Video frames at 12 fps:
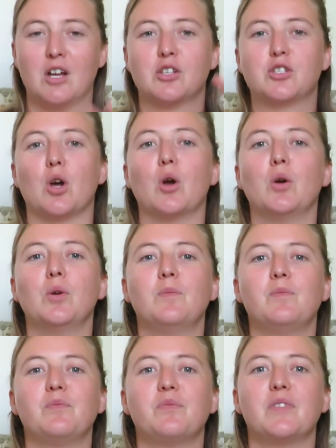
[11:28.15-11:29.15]
So
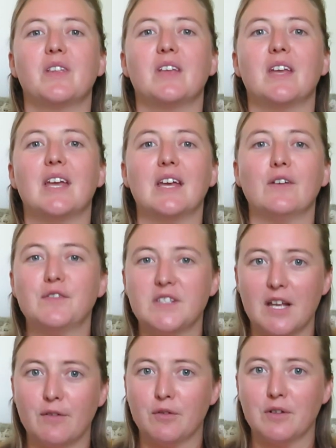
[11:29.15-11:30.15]
if,
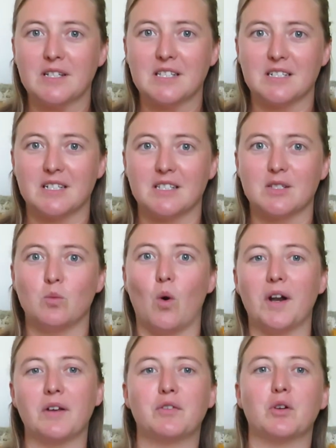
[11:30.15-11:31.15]
say for instance,
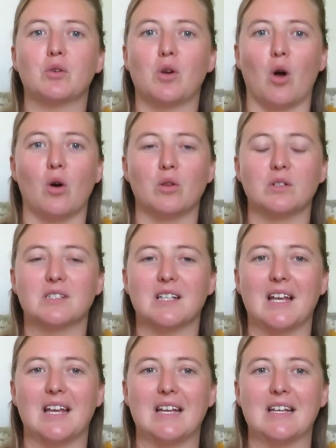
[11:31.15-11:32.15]
one of your goals
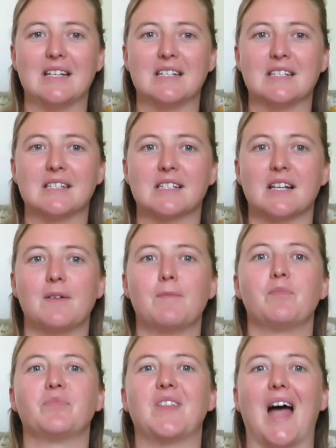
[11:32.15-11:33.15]
is
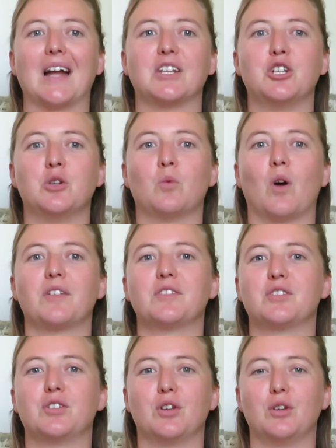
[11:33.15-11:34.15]
that you
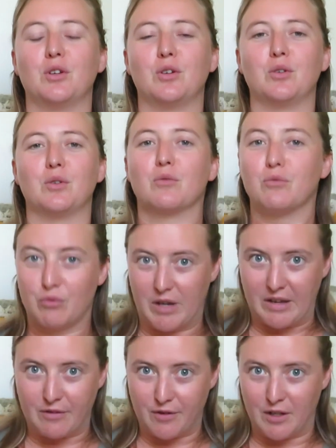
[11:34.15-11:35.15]
want to
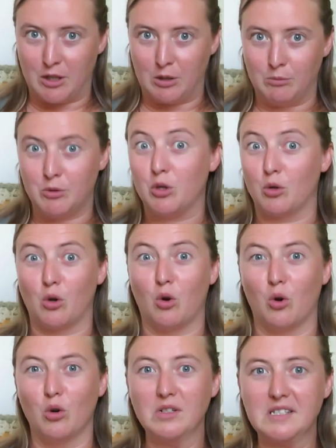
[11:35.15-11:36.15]
refilm your
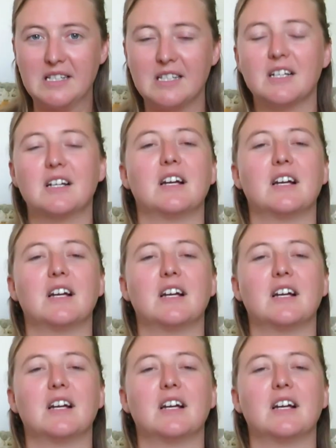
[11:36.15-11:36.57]
course,